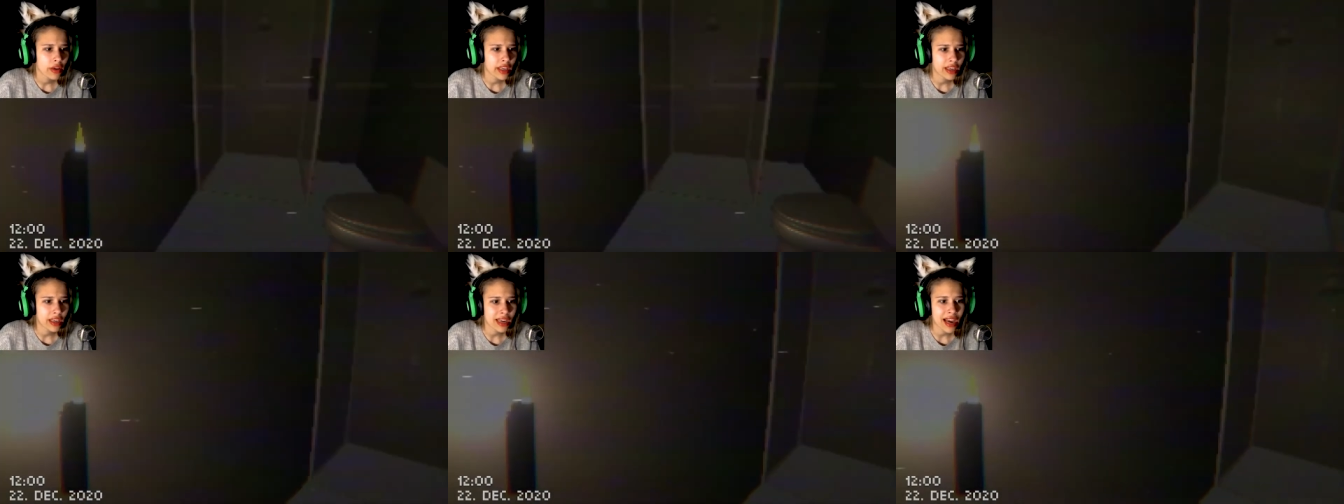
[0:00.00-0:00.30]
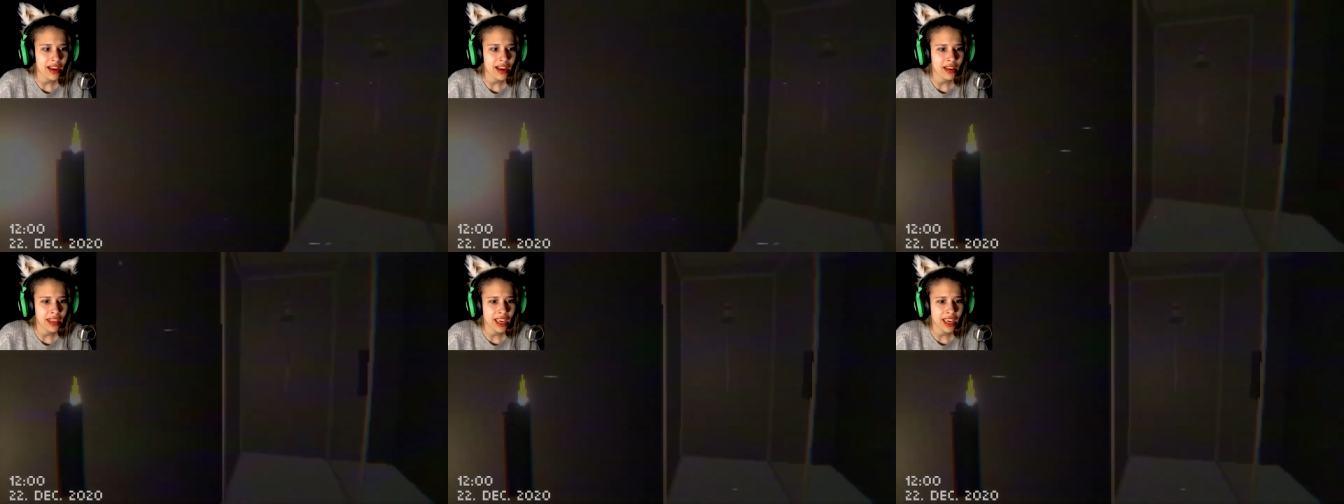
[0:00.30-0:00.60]
Okay,
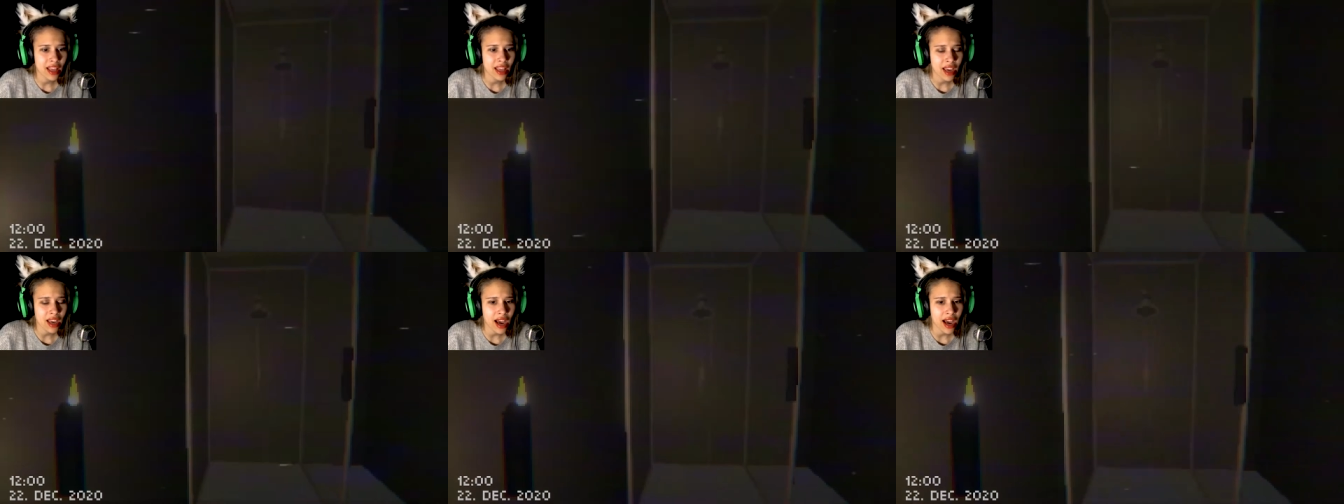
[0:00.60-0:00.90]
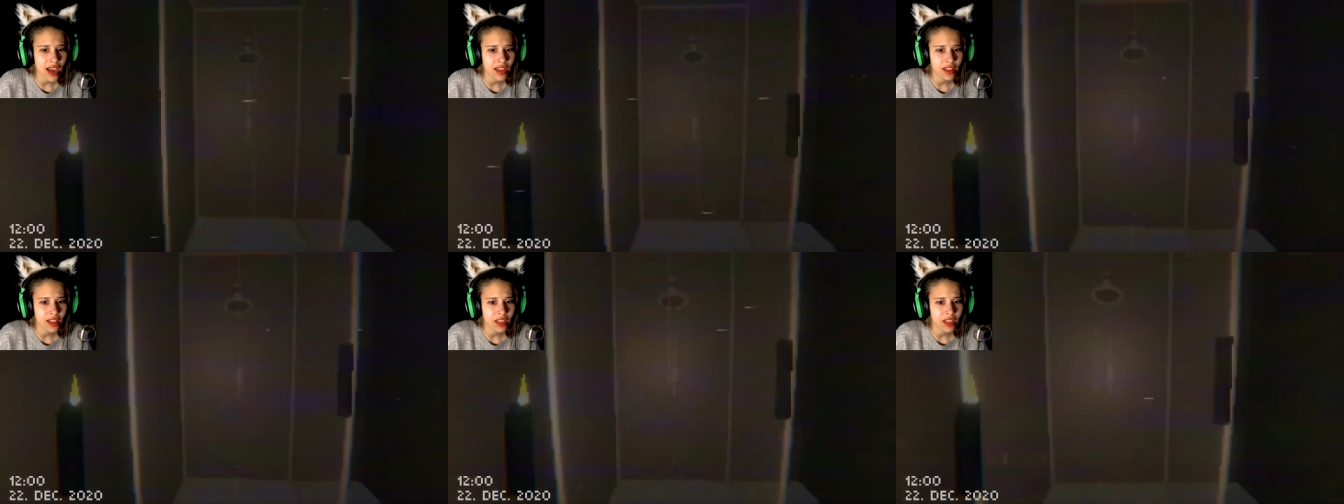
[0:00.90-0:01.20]
can I
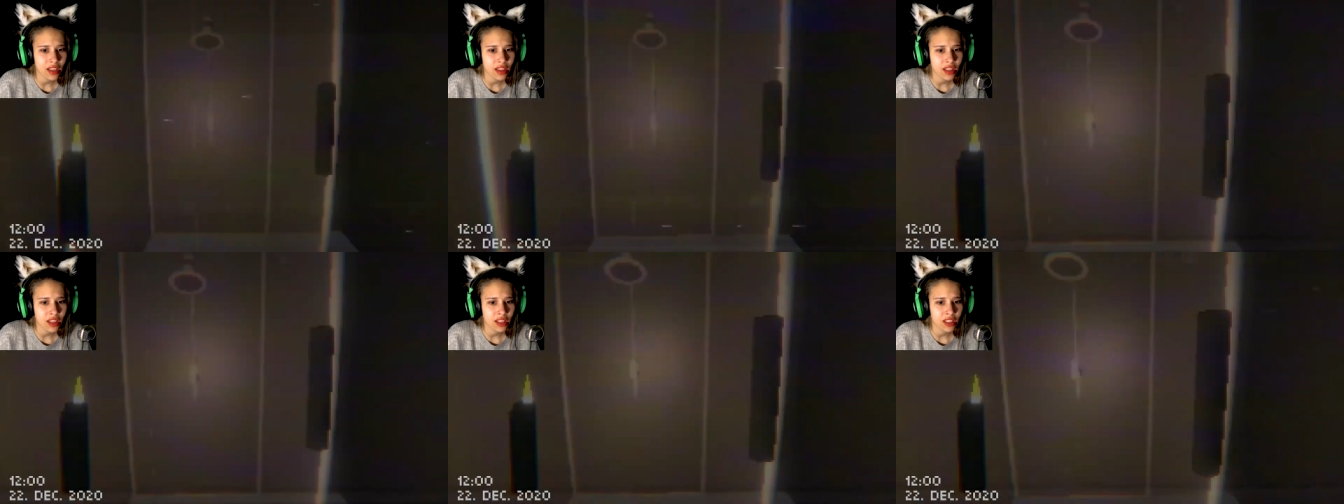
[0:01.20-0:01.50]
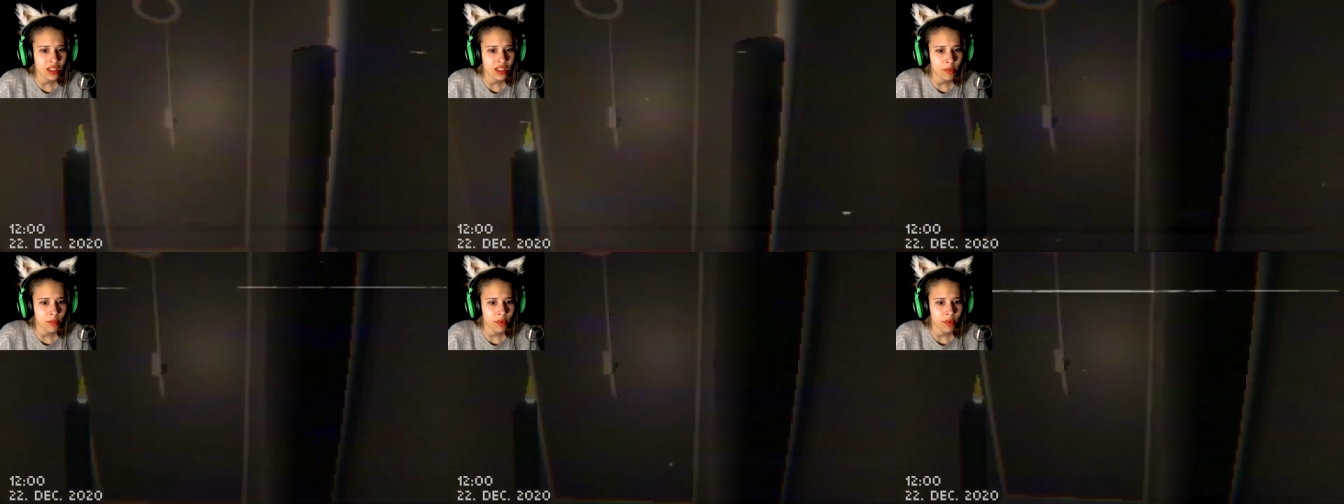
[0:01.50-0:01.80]
hide in
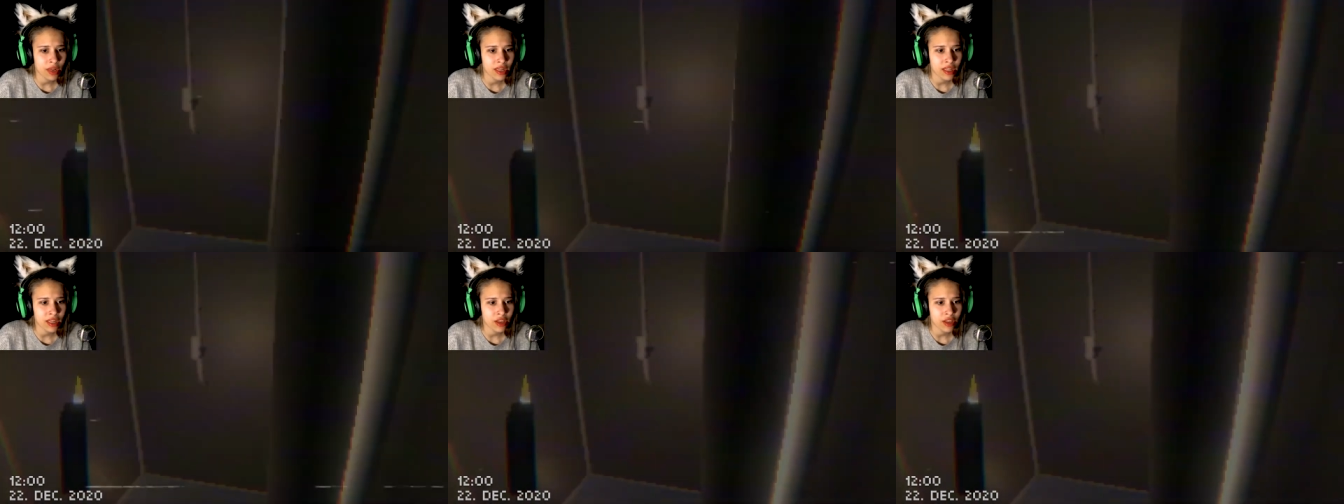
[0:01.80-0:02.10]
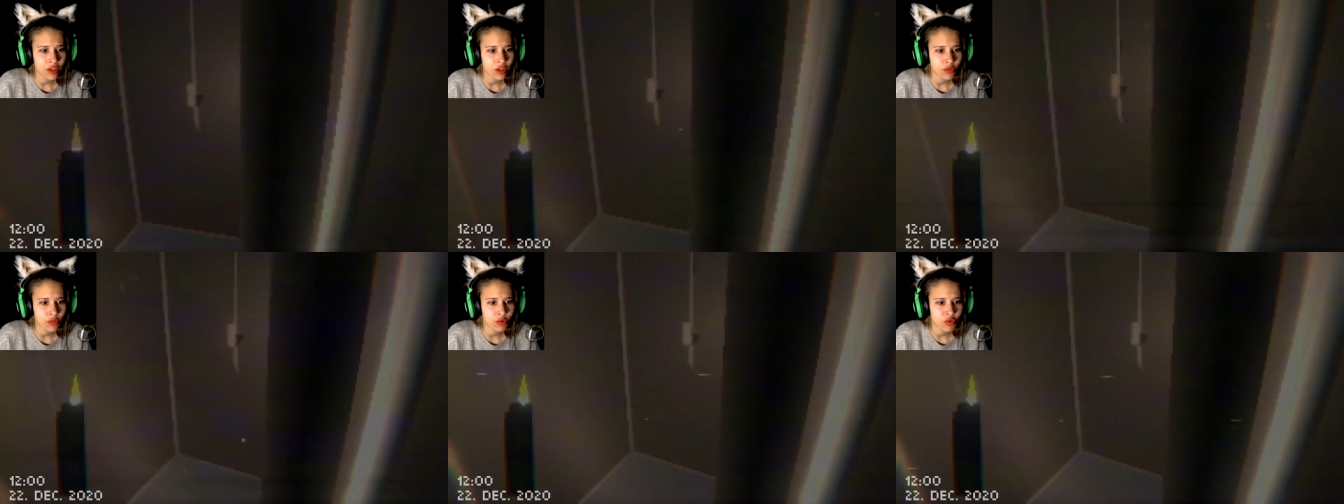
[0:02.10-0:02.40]
this
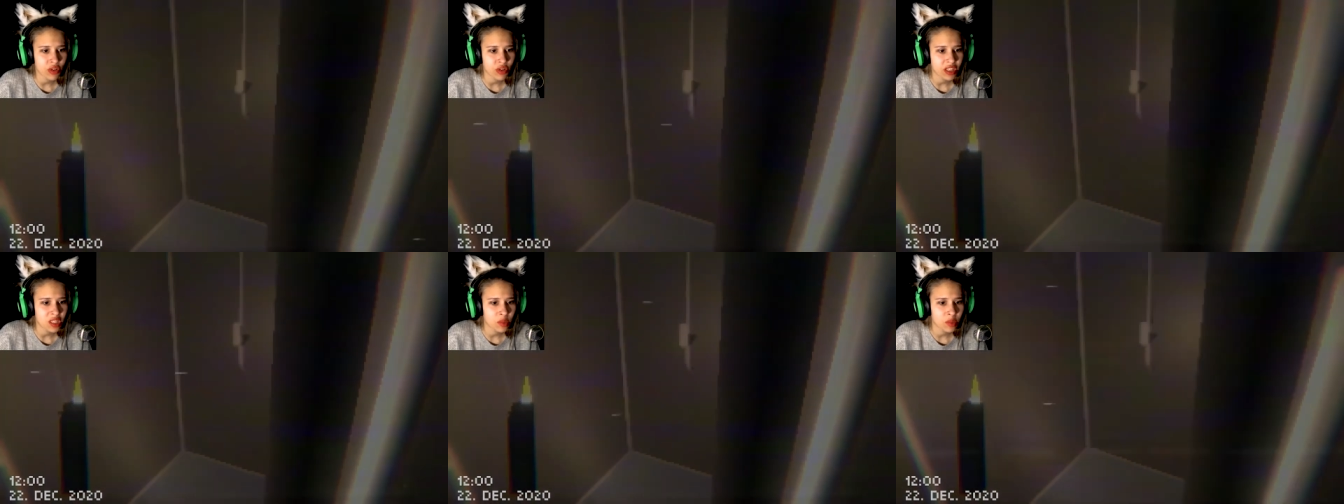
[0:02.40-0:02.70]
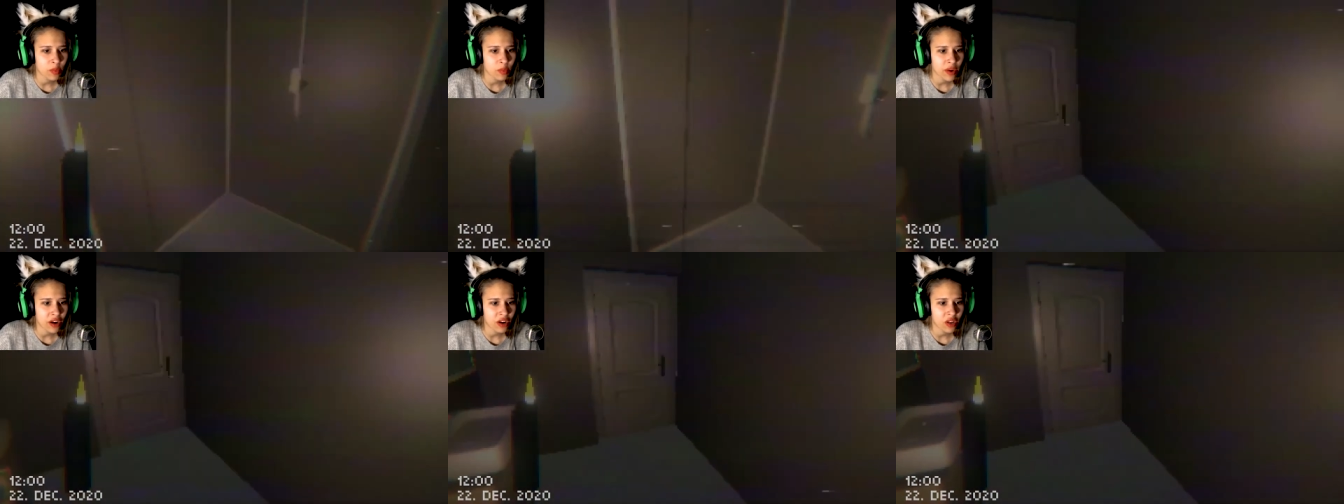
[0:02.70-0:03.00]
completely,
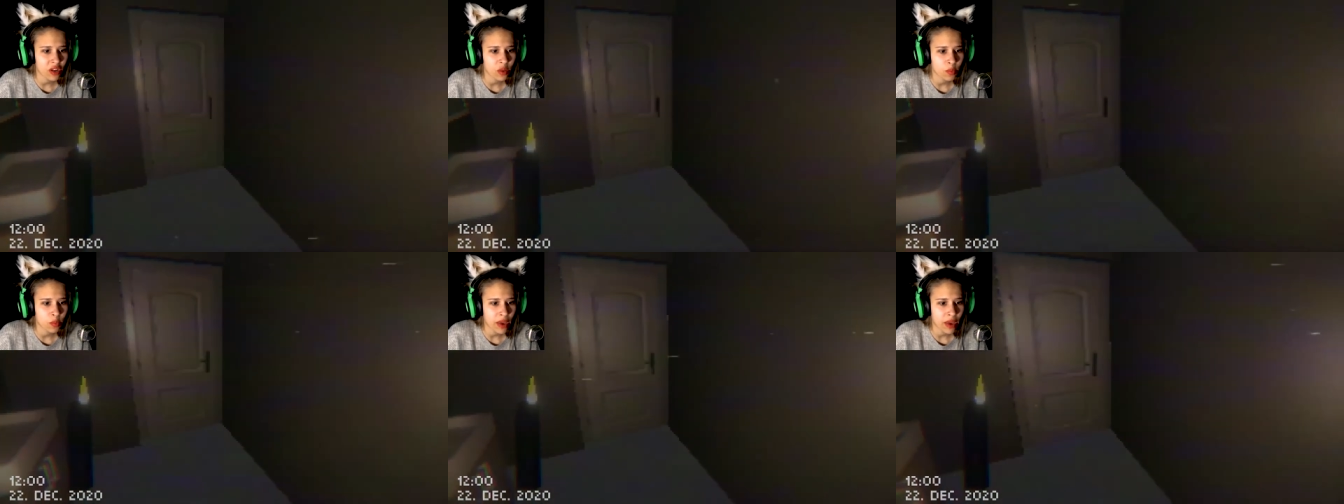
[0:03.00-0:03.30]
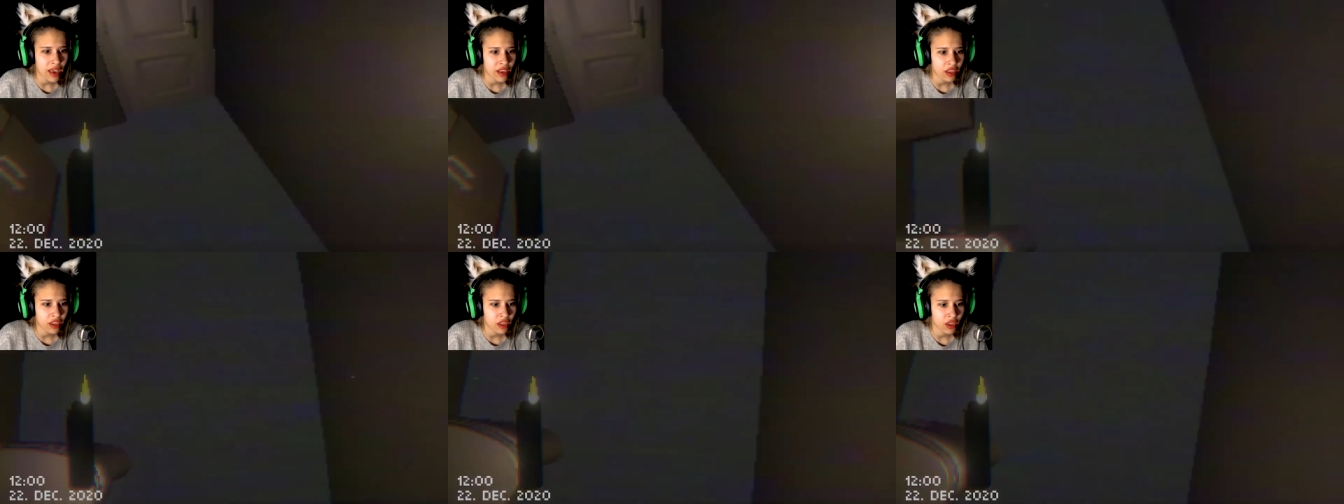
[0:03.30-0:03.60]
transparent
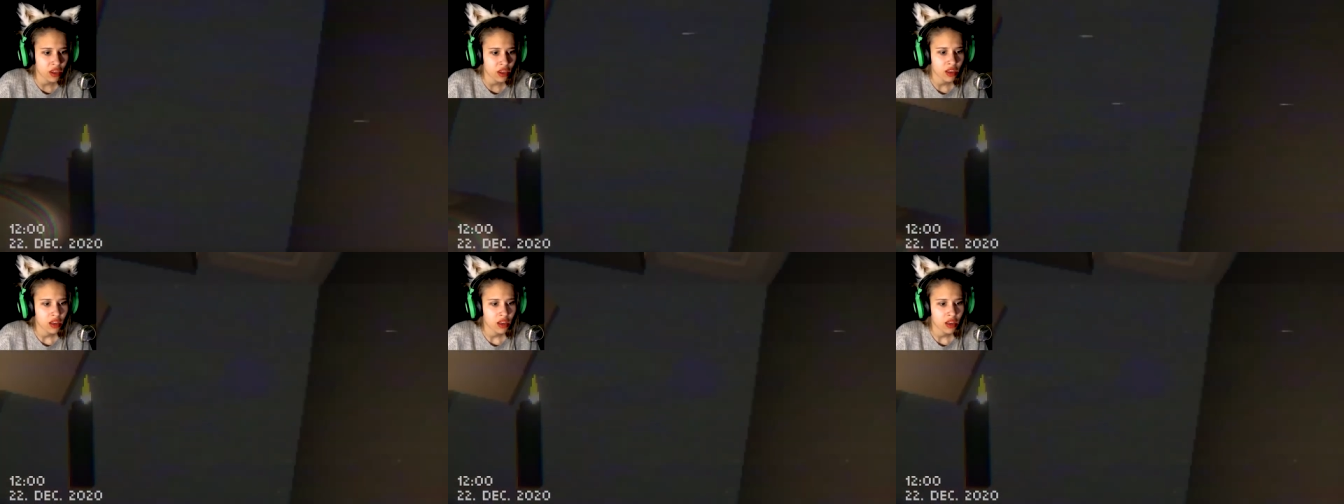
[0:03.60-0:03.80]
bath?